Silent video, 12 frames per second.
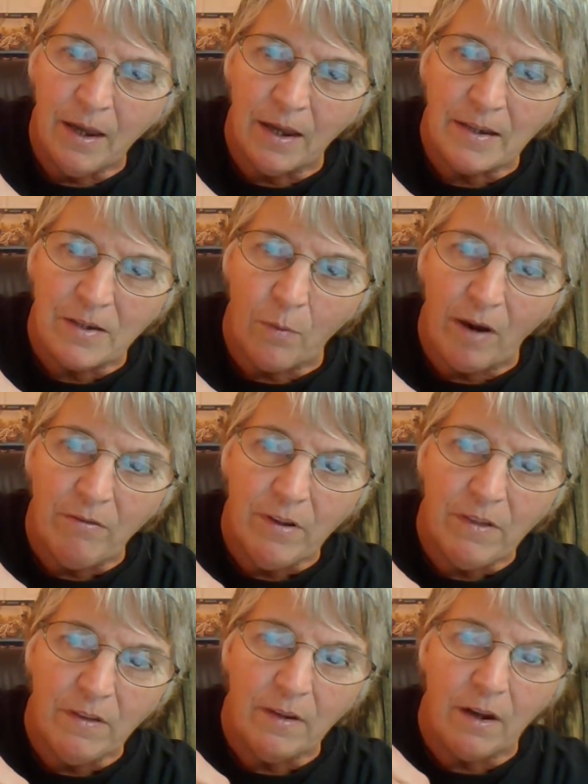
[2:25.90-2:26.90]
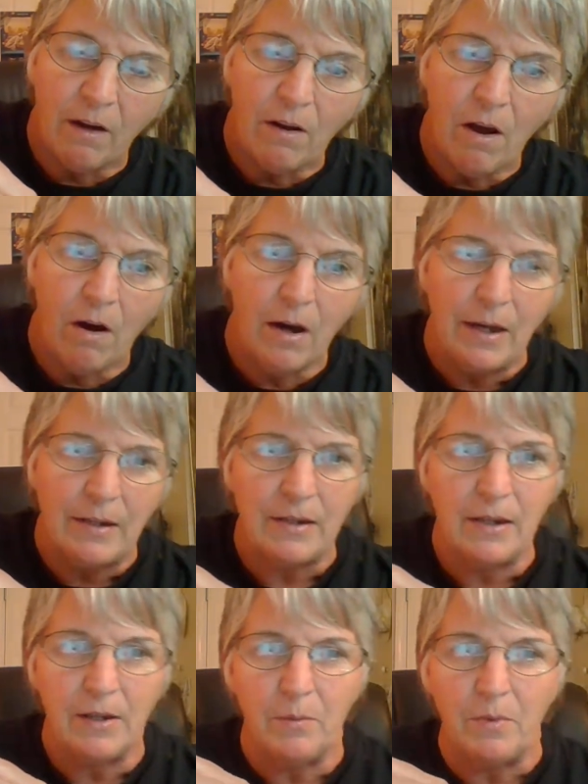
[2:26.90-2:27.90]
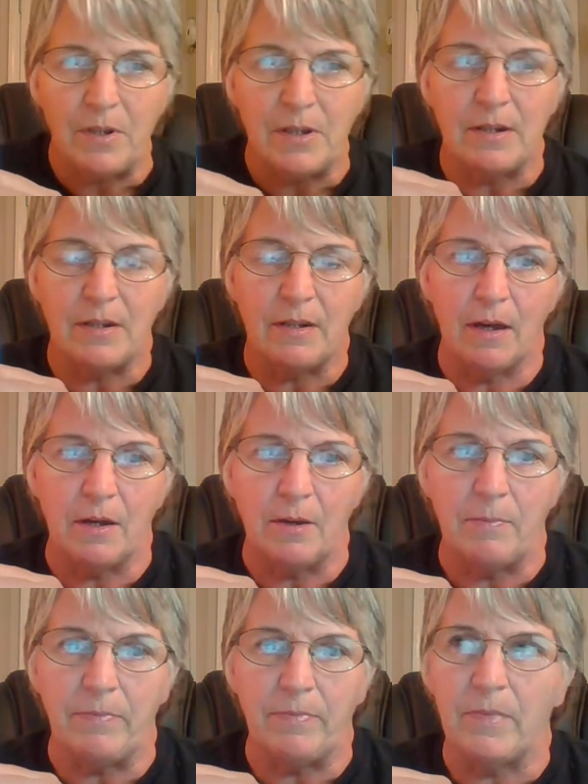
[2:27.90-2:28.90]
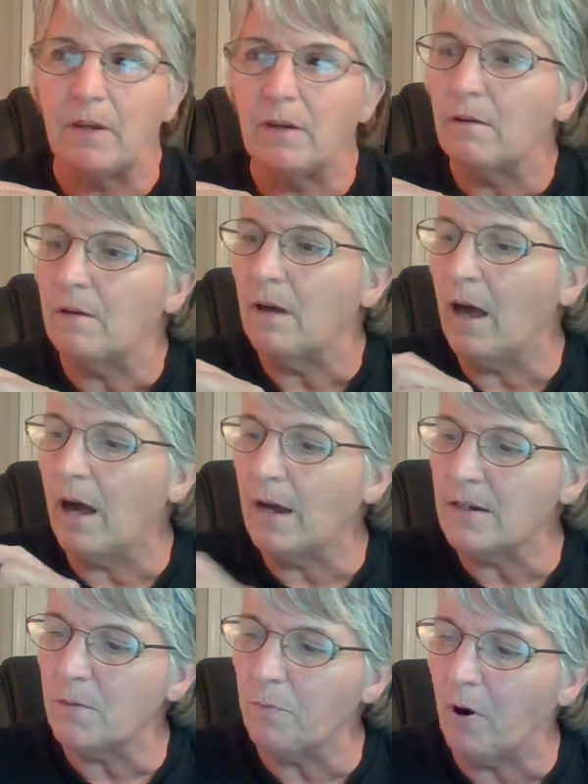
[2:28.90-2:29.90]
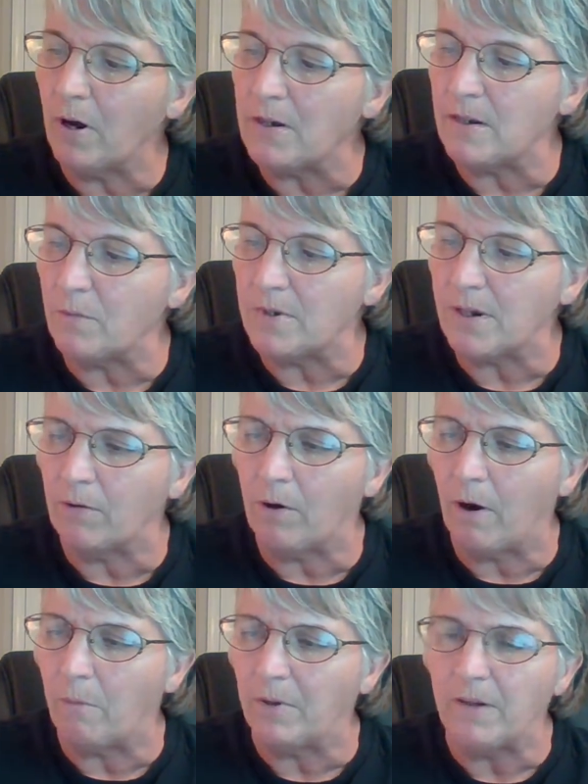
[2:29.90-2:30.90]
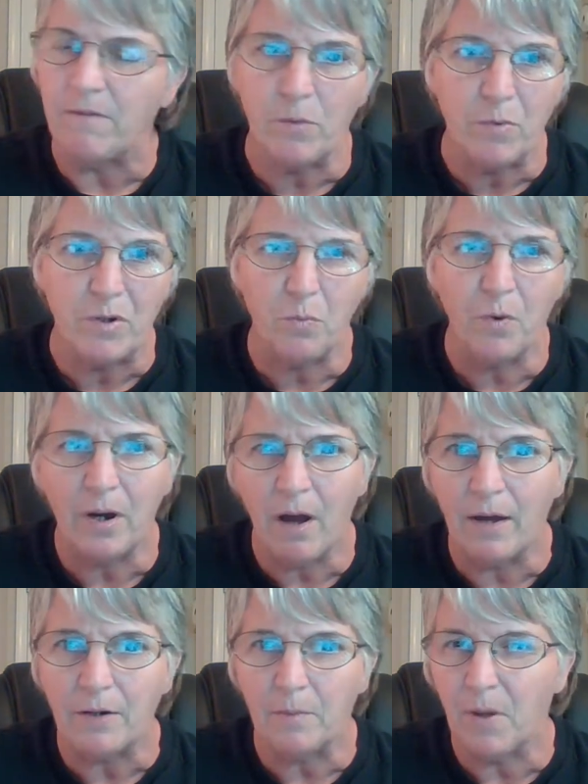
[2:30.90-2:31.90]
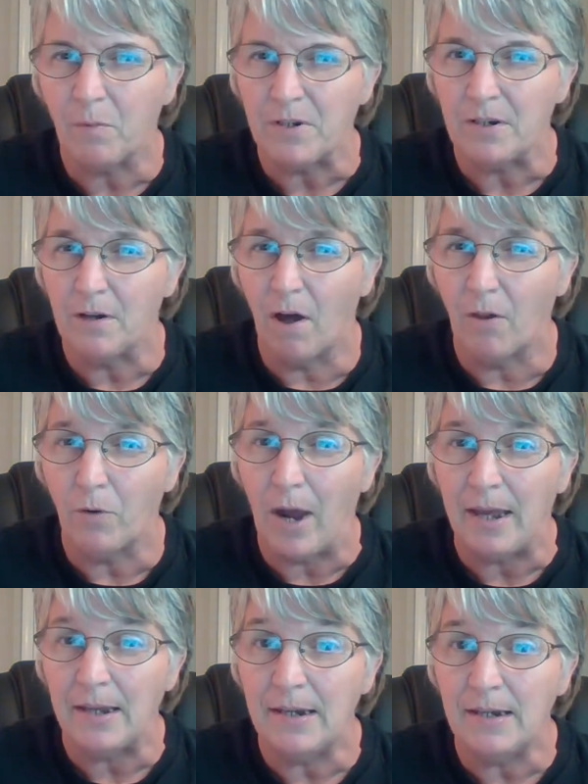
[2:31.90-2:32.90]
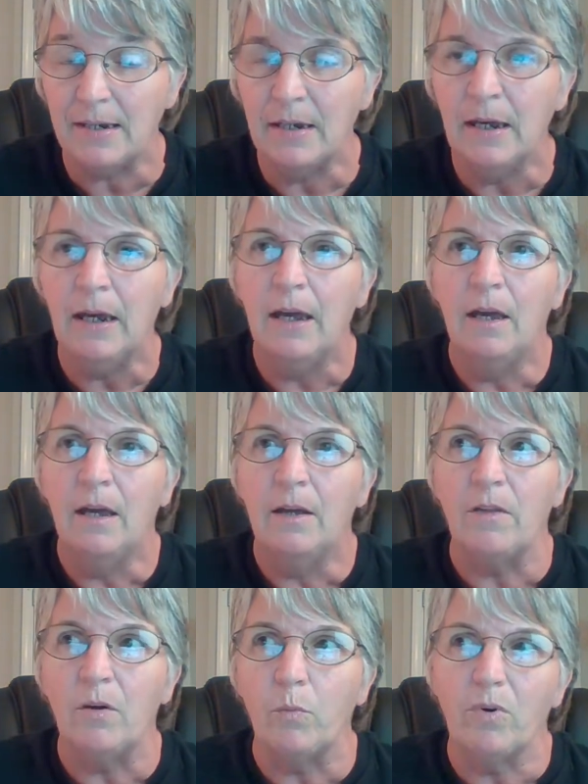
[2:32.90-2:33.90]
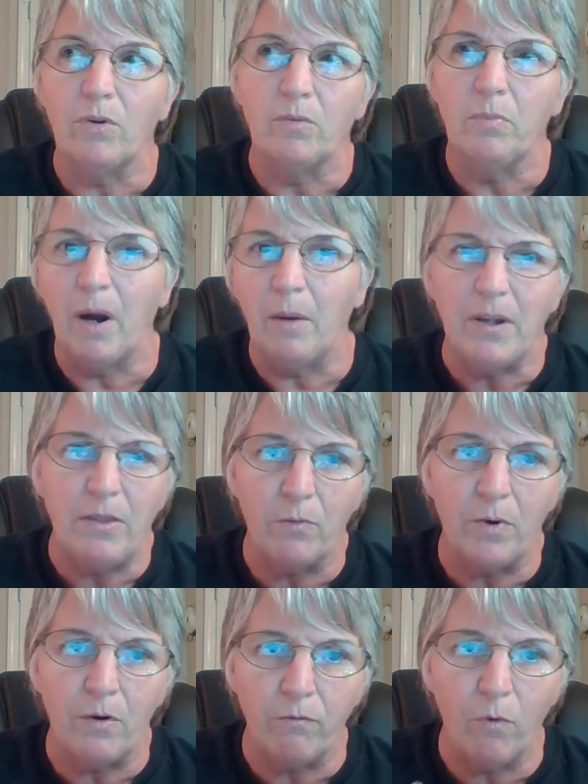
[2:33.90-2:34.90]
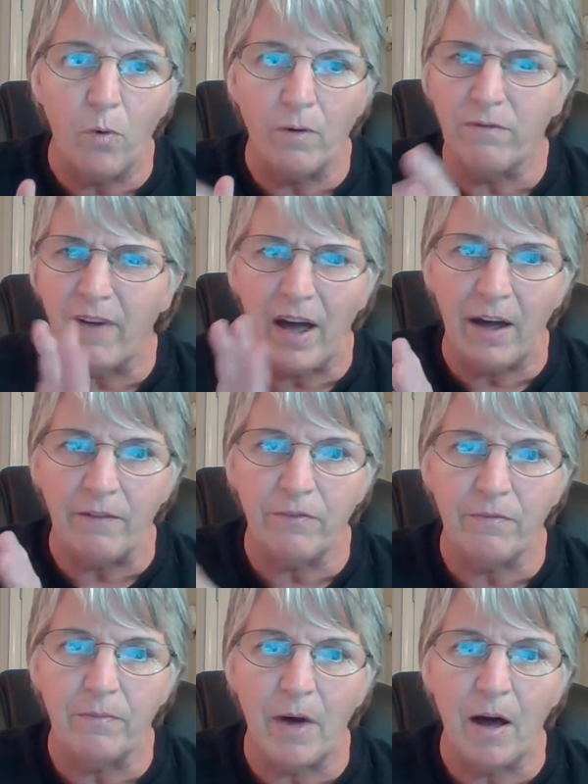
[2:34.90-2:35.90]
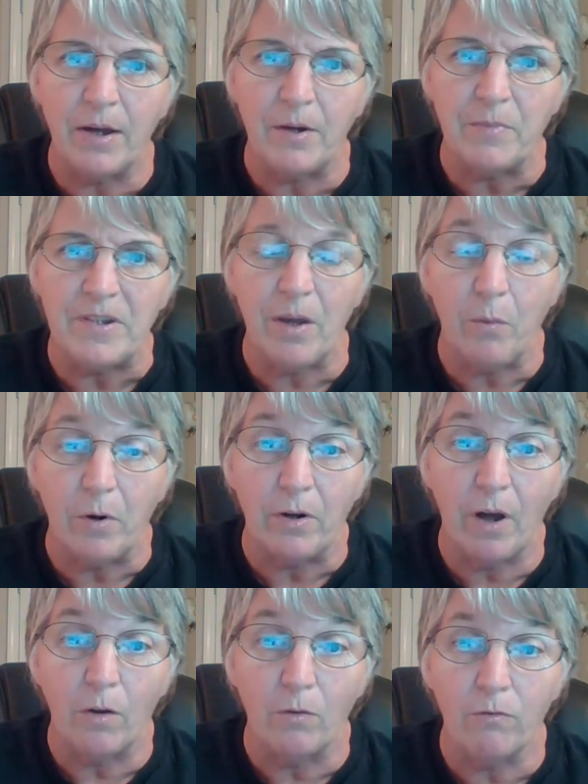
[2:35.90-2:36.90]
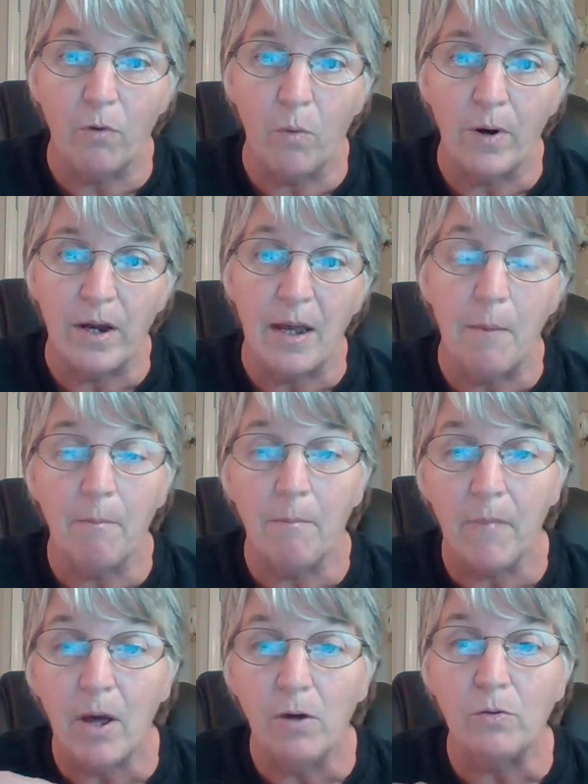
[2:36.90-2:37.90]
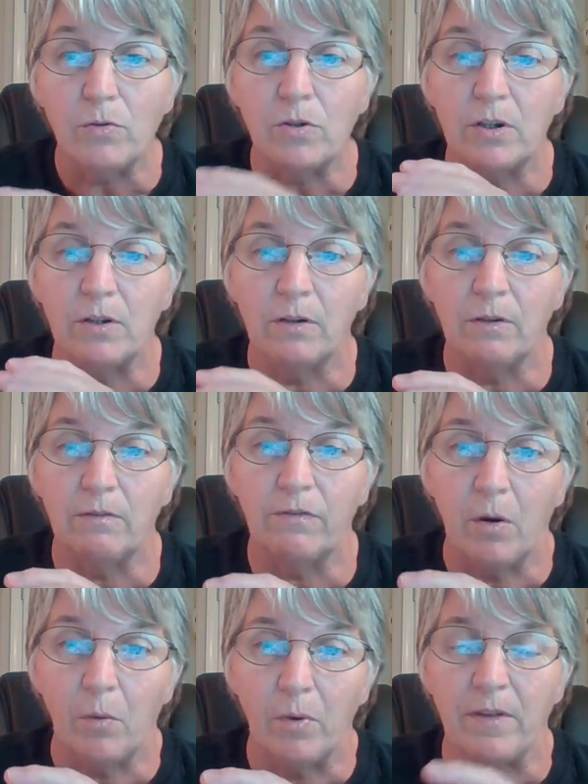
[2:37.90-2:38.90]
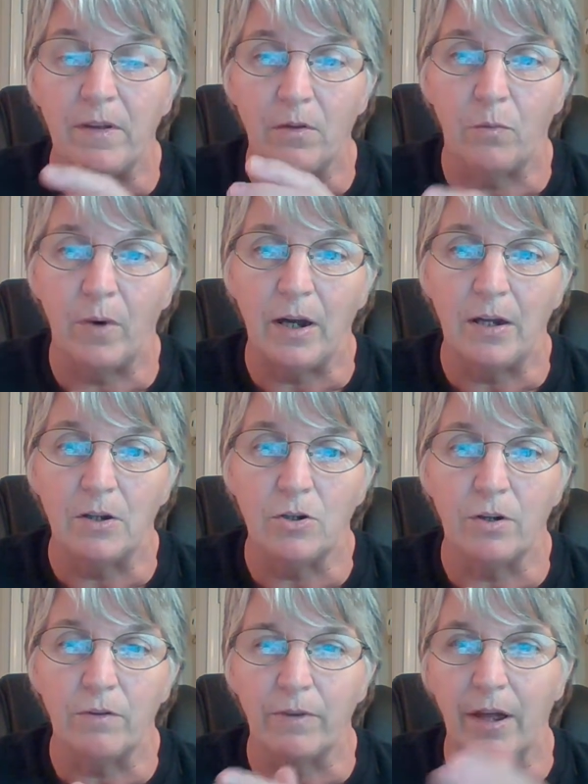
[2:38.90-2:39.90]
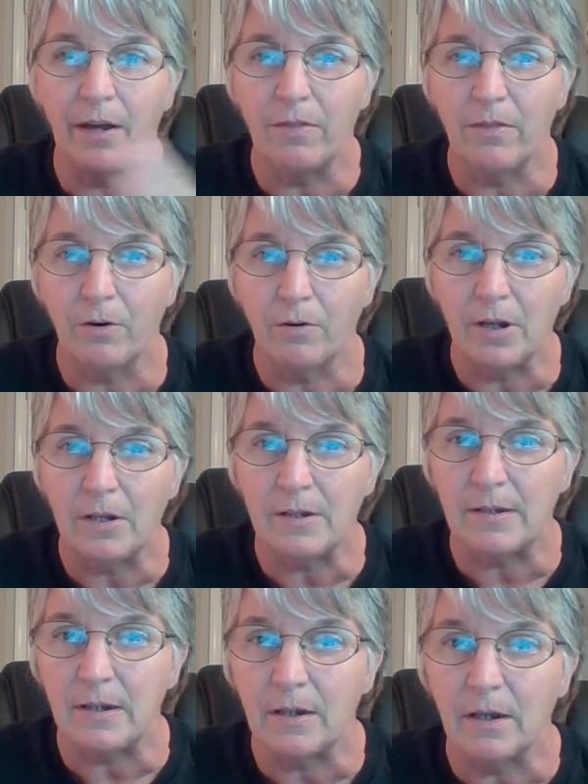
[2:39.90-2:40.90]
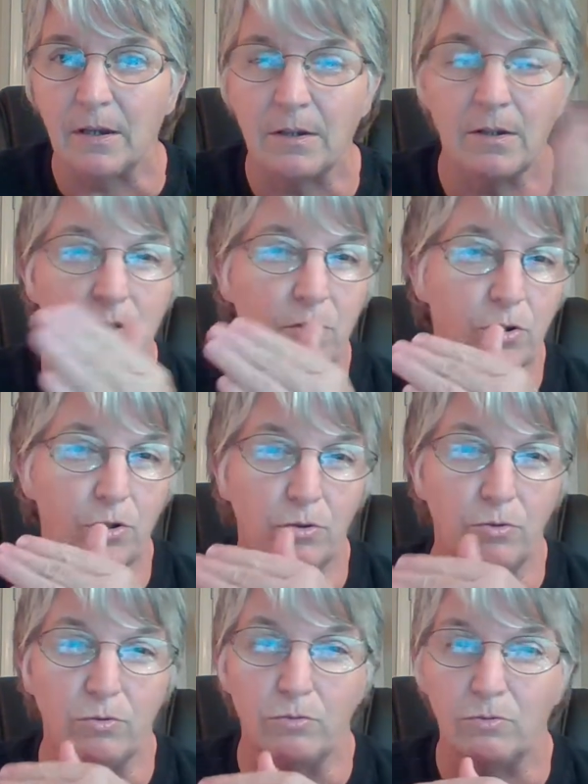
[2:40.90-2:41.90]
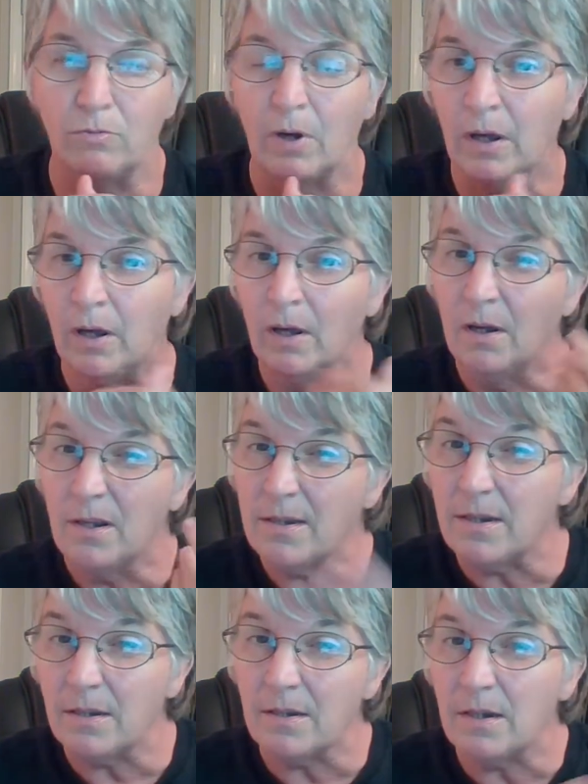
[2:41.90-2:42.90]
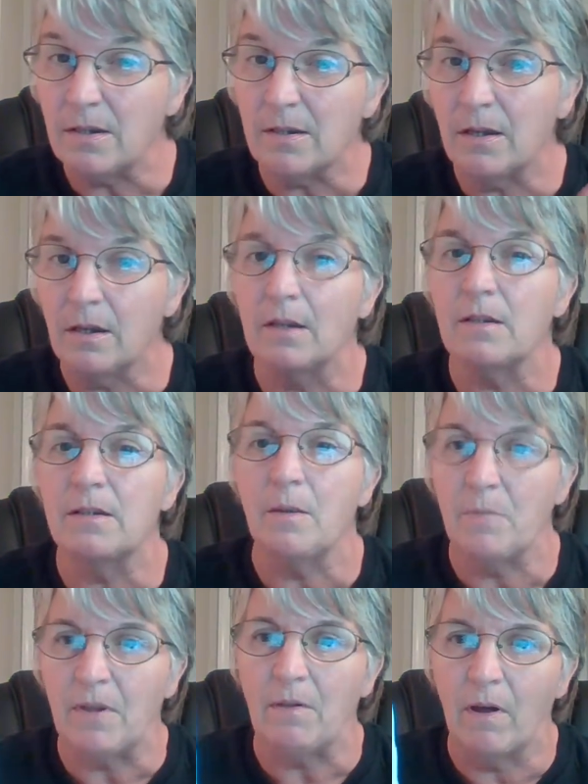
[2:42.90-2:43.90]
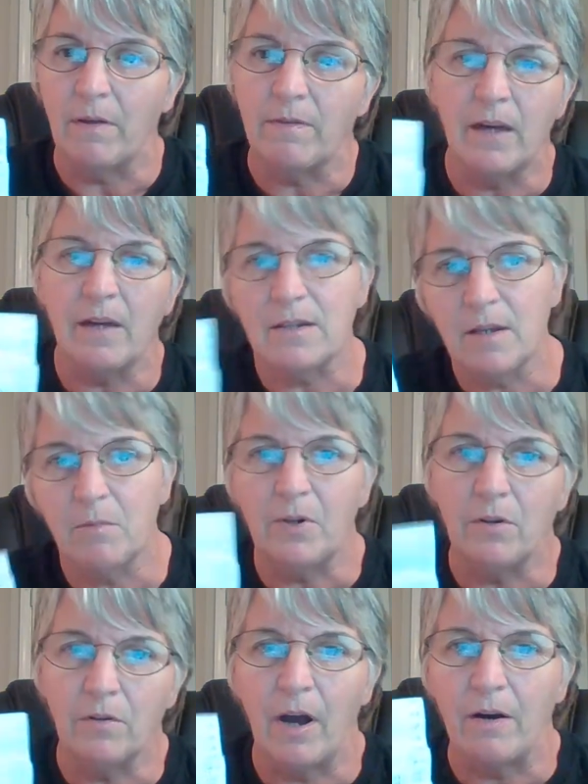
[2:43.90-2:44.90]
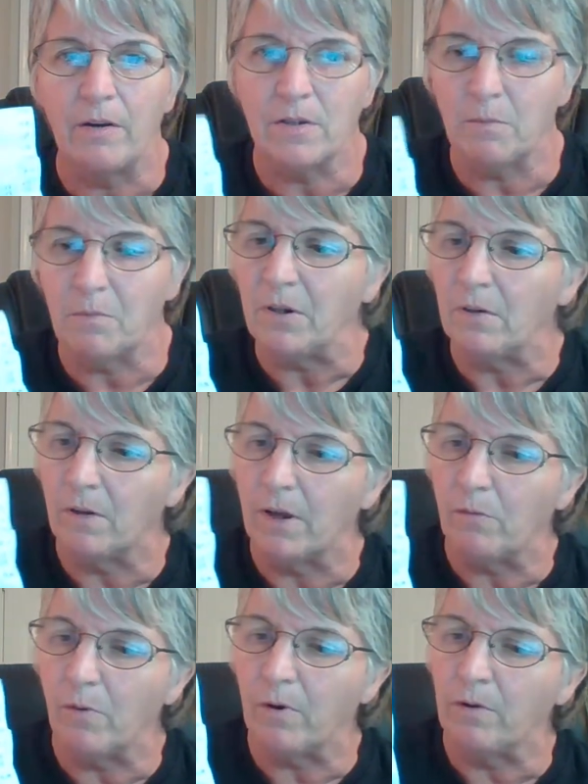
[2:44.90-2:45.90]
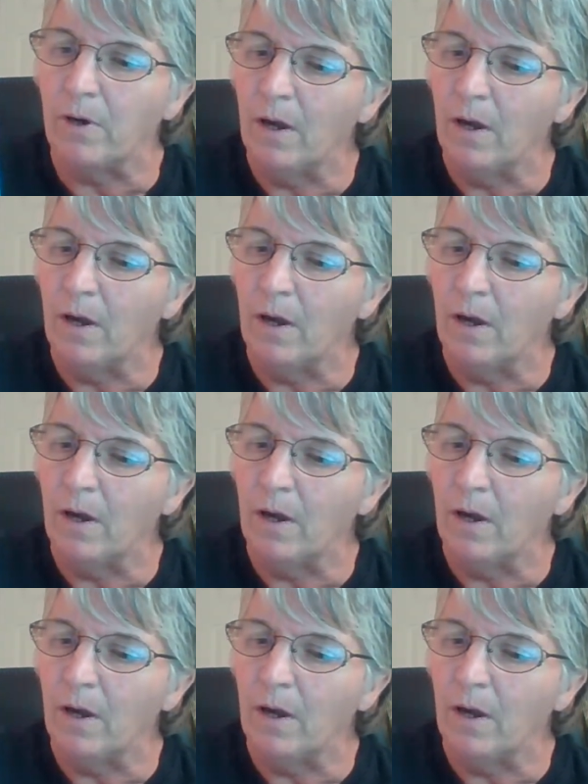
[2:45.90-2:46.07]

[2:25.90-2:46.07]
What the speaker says: And so everything that I got, it was the highest price that was on here. I believe there was one item that was $1.80. There were probably 3 or 4 or 5 items that were $1.40, and most fell within the range of like 30 cents to 60 cents, something like that. Some a little higher, some a little lower.